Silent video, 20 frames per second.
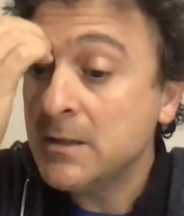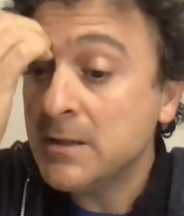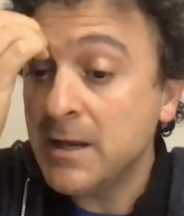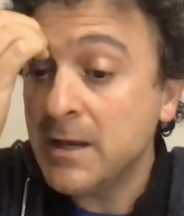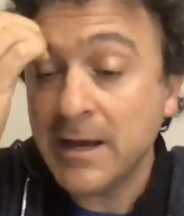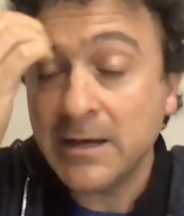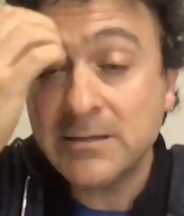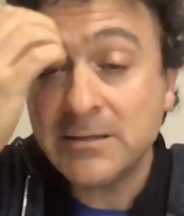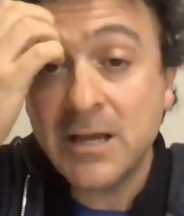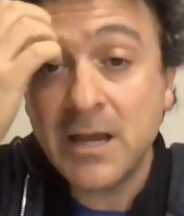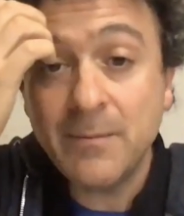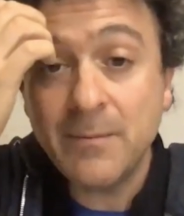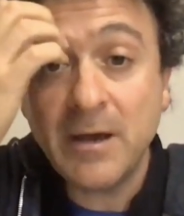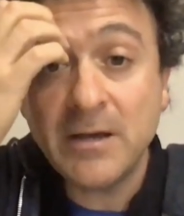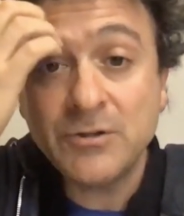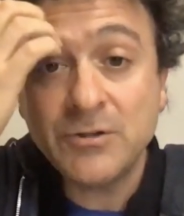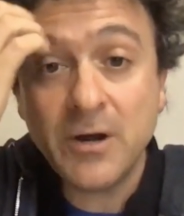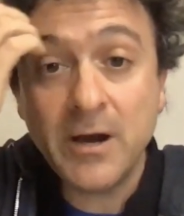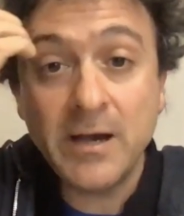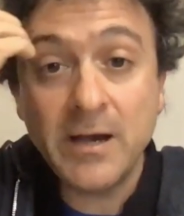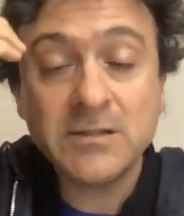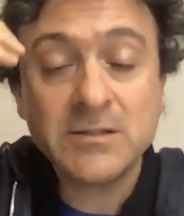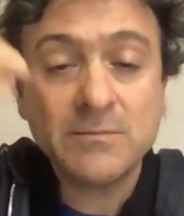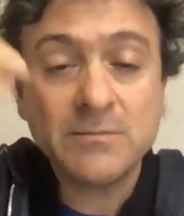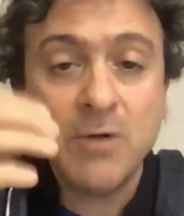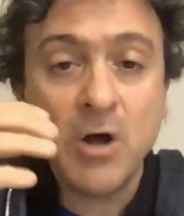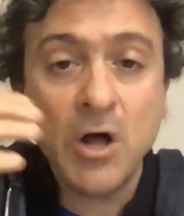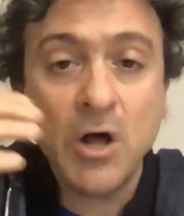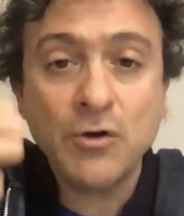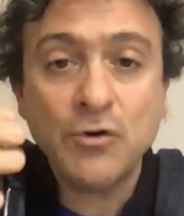the next time I try
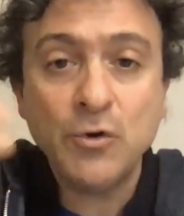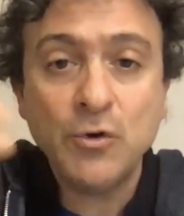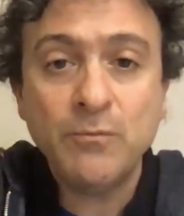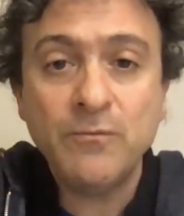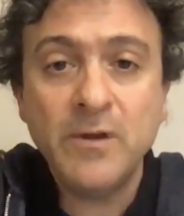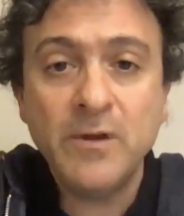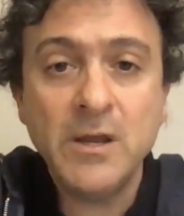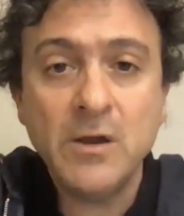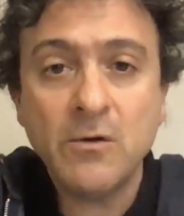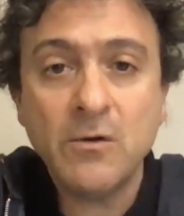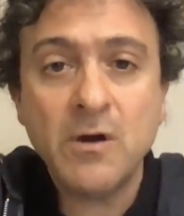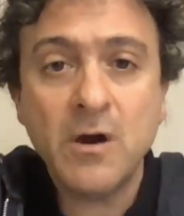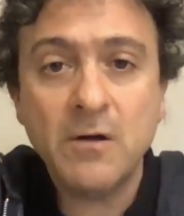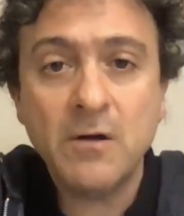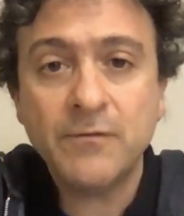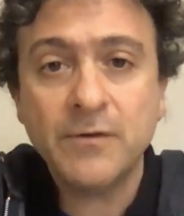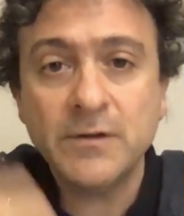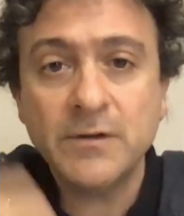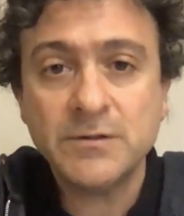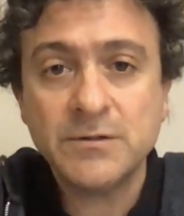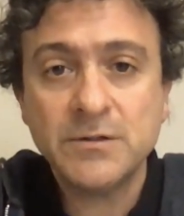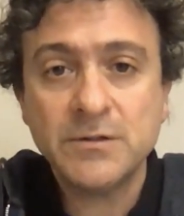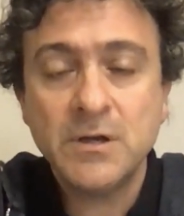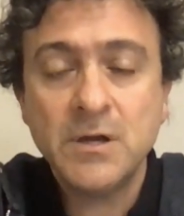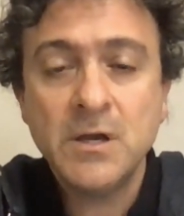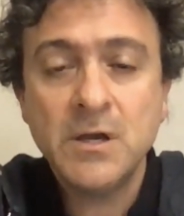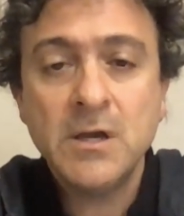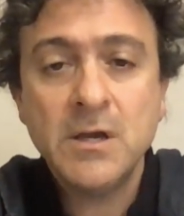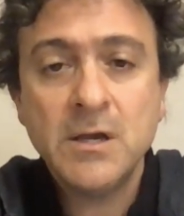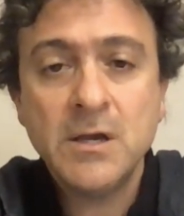small group video conference
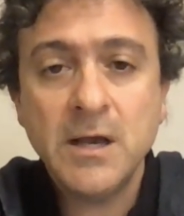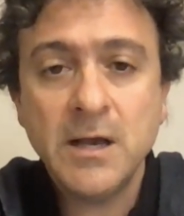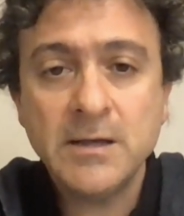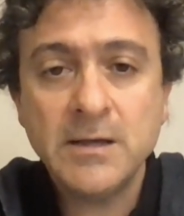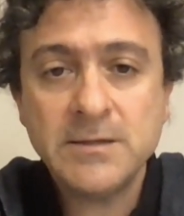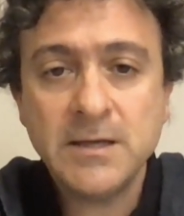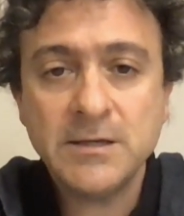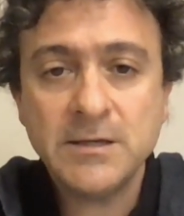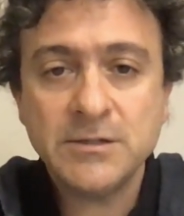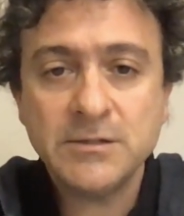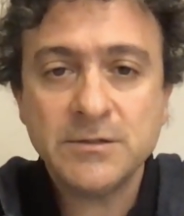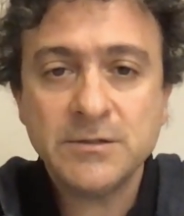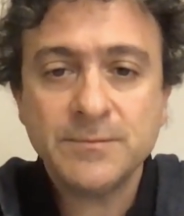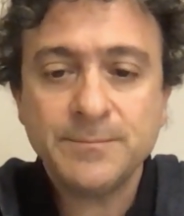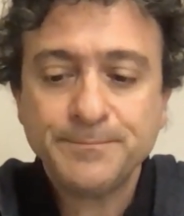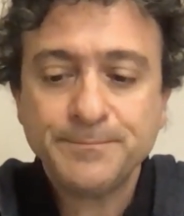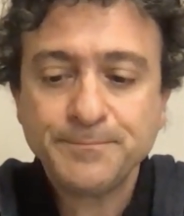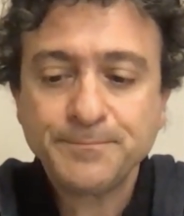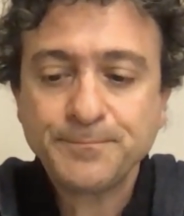sessions?